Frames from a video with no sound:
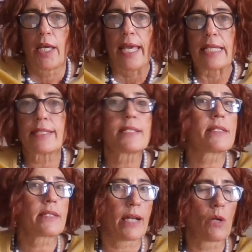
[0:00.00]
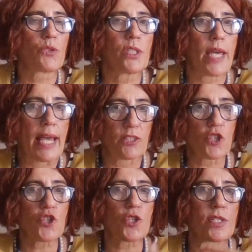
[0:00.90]
And this is how the
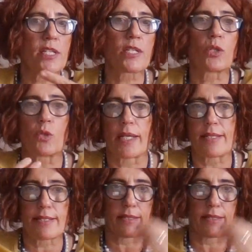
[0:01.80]
energy circulates.